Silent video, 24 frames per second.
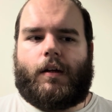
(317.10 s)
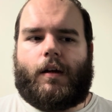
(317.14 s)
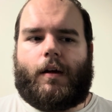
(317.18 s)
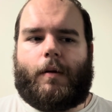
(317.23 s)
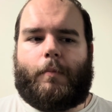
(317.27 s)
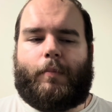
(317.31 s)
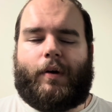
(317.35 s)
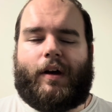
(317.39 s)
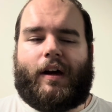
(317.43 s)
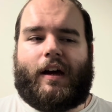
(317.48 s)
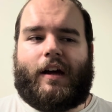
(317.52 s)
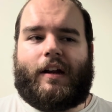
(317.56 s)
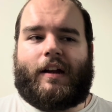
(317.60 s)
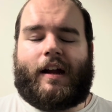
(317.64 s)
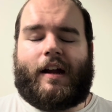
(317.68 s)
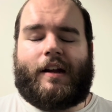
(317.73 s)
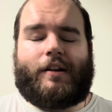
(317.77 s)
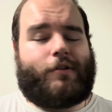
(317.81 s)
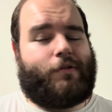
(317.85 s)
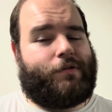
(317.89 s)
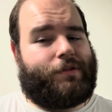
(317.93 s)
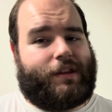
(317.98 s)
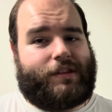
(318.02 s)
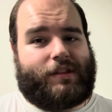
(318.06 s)
But I
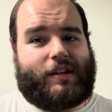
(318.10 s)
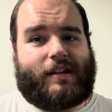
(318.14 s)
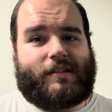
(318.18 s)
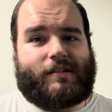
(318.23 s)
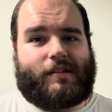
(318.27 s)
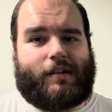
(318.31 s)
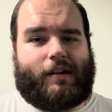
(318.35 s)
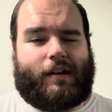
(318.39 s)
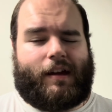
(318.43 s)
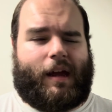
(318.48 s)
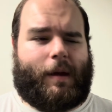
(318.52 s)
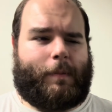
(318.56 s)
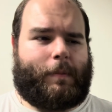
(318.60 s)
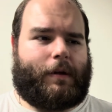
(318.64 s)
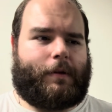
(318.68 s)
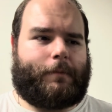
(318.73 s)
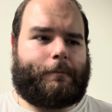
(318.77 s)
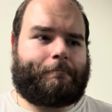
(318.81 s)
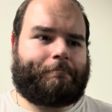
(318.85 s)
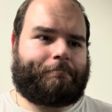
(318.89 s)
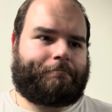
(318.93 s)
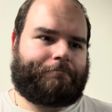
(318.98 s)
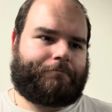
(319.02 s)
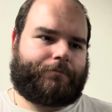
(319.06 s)
don't think that's going to happen.
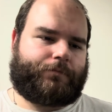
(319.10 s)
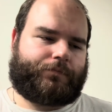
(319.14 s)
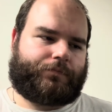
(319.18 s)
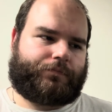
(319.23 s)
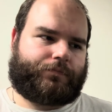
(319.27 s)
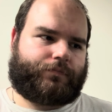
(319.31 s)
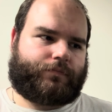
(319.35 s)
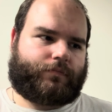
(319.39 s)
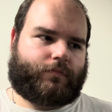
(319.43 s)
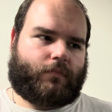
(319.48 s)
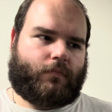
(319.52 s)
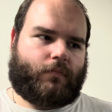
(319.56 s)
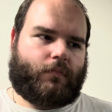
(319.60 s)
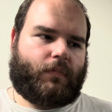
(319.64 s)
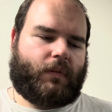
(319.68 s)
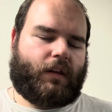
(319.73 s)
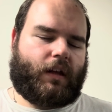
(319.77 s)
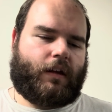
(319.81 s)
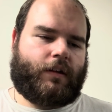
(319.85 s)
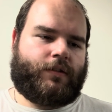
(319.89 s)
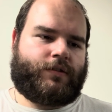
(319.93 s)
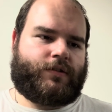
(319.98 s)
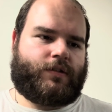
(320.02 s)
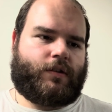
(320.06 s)

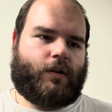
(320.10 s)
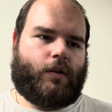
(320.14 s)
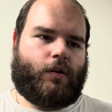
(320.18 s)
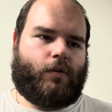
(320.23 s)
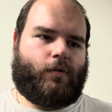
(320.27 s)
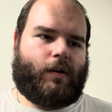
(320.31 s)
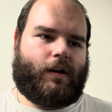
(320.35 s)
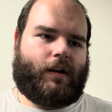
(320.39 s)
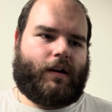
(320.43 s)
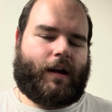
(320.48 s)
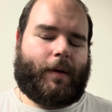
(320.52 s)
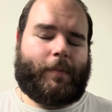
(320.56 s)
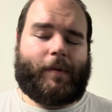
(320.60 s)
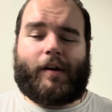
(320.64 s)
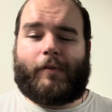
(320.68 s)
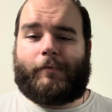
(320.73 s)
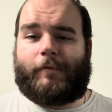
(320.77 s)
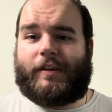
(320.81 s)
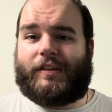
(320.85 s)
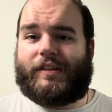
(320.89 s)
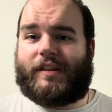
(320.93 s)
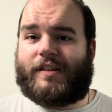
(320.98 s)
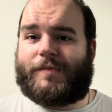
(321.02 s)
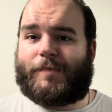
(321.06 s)
So I'm going to
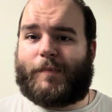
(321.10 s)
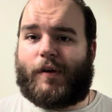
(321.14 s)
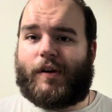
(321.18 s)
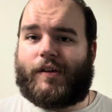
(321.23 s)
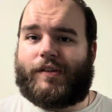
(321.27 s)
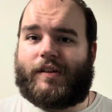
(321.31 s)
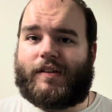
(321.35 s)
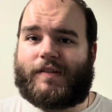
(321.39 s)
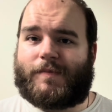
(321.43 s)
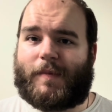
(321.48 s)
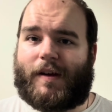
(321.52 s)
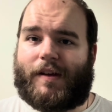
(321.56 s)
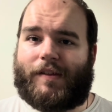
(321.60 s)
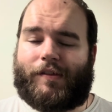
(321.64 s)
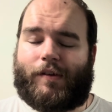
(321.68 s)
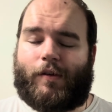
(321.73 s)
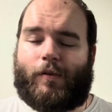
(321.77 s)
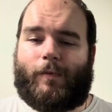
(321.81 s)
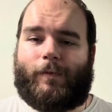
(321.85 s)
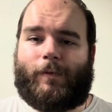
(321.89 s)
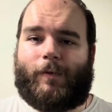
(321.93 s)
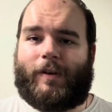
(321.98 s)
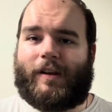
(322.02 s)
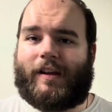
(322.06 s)
read this book this month,
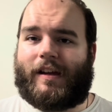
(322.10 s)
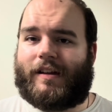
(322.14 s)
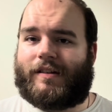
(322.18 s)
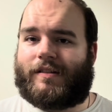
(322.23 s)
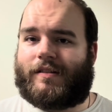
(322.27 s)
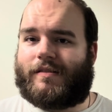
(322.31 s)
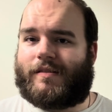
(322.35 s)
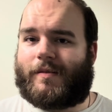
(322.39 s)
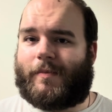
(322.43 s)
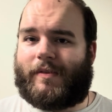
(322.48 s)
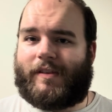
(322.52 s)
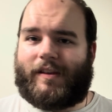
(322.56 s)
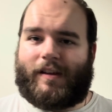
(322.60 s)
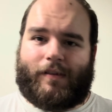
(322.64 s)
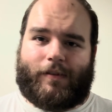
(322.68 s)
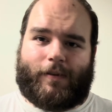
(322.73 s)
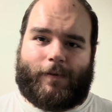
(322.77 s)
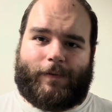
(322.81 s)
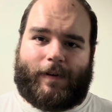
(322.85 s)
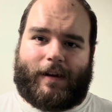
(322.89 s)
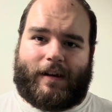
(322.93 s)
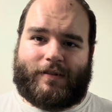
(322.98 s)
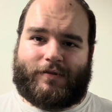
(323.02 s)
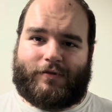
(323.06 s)
hopefully get to some of the other
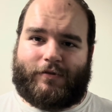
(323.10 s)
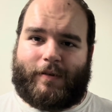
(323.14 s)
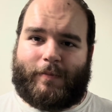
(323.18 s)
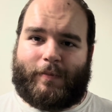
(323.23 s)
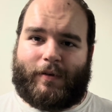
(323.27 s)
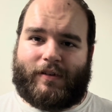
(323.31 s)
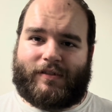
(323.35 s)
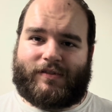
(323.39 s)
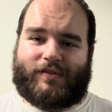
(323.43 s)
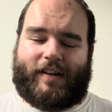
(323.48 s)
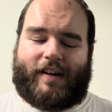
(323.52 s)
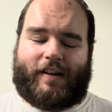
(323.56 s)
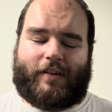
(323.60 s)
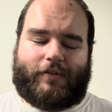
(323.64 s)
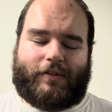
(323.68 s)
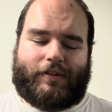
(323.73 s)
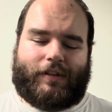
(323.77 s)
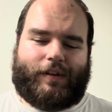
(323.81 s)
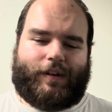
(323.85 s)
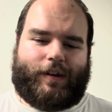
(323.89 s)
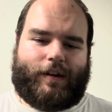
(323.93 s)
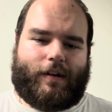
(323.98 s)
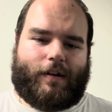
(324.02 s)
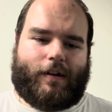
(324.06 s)
Phase 3 books later in
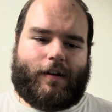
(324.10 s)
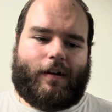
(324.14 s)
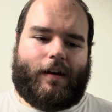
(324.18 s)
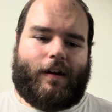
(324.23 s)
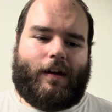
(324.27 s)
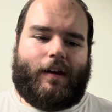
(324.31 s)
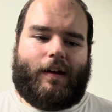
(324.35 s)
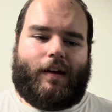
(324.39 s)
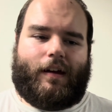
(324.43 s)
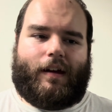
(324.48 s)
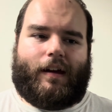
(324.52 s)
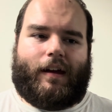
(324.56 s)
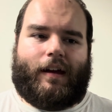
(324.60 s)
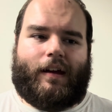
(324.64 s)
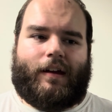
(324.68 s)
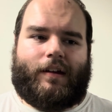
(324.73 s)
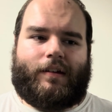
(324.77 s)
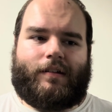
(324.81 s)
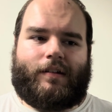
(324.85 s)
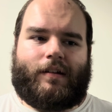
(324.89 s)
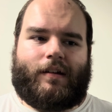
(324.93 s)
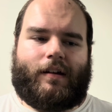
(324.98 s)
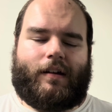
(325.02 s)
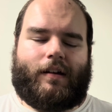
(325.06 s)
the year,
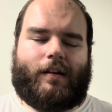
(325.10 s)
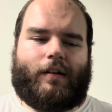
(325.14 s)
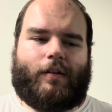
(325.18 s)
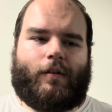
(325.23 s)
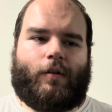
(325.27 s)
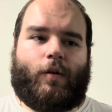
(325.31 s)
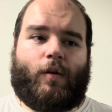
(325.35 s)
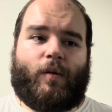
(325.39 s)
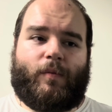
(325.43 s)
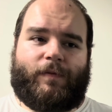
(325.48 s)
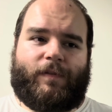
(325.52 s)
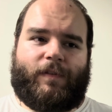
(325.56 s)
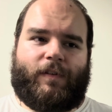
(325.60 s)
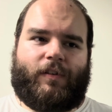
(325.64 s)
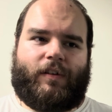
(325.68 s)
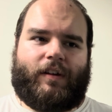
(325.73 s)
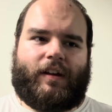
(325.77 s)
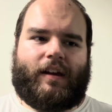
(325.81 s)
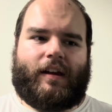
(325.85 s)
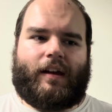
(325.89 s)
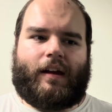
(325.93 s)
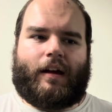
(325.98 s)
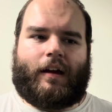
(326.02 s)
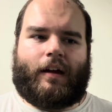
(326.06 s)
and
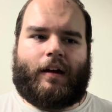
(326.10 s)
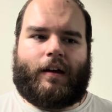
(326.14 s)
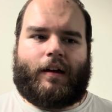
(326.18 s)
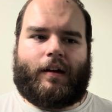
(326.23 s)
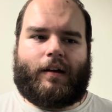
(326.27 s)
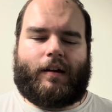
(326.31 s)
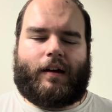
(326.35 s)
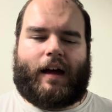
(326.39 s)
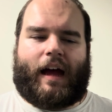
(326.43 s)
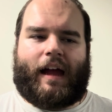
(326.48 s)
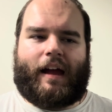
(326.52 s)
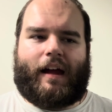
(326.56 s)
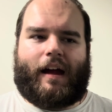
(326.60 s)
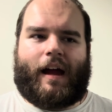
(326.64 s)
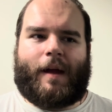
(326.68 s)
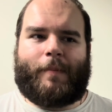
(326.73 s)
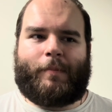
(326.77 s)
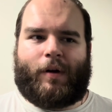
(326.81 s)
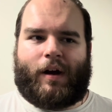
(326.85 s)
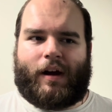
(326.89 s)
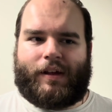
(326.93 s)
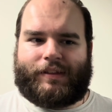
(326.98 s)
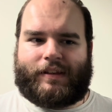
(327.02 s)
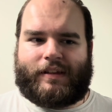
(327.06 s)
hopefully I
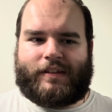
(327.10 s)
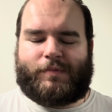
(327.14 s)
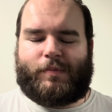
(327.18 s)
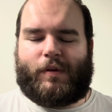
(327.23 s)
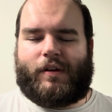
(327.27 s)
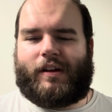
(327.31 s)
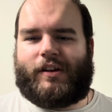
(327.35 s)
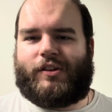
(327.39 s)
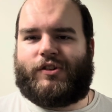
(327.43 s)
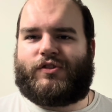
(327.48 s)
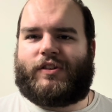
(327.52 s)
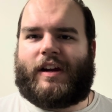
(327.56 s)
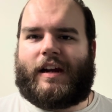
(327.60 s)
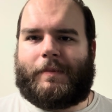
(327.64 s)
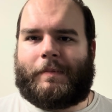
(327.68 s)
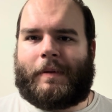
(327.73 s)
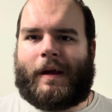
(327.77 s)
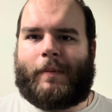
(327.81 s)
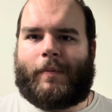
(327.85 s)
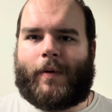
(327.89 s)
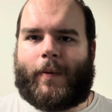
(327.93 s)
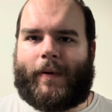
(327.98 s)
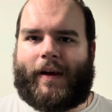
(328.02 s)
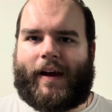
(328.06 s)
bought this book in trade
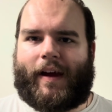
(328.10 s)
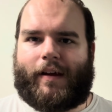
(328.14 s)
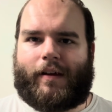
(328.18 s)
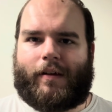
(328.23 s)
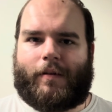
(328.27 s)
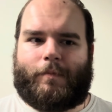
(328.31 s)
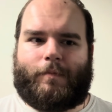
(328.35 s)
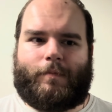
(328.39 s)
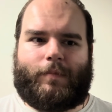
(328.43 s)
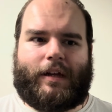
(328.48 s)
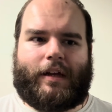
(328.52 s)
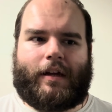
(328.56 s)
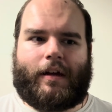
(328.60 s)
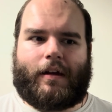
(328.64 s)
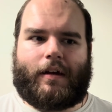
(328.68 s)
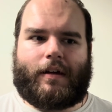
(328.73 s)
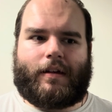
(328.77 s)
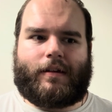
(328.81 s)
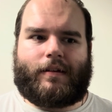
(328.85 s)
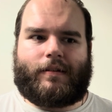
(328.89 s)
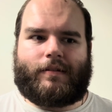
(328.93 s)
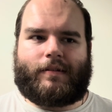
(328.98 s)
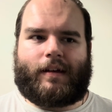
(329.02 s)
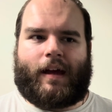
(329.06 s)
paperback
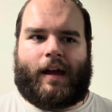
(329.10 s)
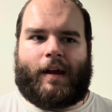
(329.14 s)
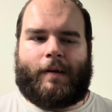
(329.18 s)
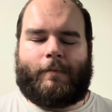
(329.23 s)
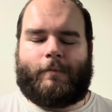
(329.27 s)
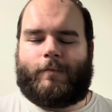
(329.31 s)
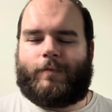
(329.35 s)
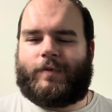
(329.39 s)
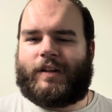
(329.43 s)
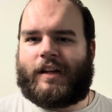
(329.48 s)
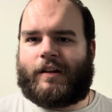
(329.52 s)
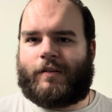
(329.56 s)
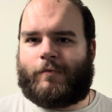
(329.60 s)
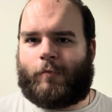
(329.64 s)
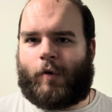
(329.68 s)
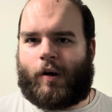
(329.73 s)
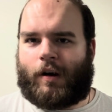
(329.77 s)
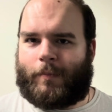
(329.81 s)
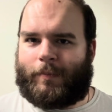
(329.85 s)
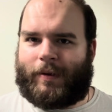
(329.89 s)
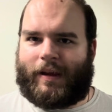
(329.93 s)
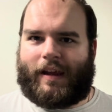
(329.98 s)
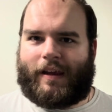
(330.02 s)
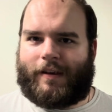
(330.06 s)
because I didn't want
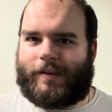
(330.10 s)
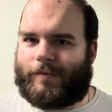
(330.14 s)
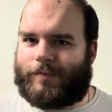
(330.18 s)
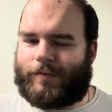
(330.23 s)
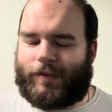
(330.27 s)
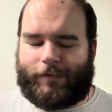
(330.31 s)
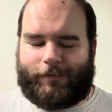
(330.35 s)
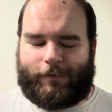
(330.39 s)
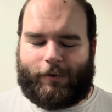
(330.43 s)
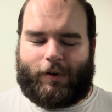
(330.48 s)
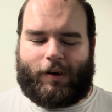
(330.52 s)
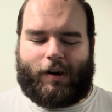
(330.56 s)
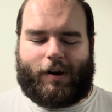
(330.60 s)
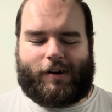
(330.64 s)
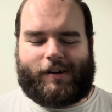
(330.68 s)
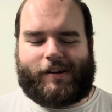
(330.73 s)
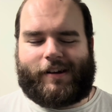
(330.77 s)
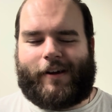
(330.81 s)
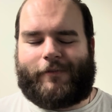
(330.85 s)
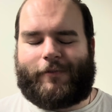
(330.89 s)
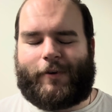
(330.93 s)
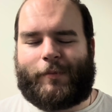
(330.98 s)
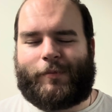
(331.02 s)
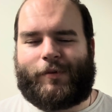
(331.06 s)
to pay the full
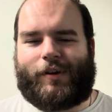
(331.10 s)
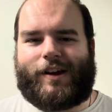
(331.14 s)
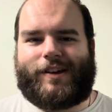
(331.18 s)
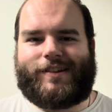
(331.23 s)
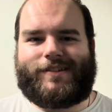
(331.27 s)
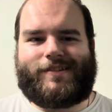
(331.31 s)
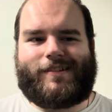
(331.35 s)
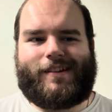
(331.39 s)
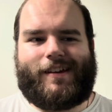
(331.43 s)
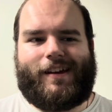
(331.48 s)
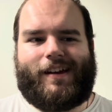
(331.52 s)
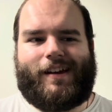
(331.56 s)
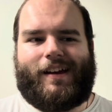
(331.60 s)
hardcover price,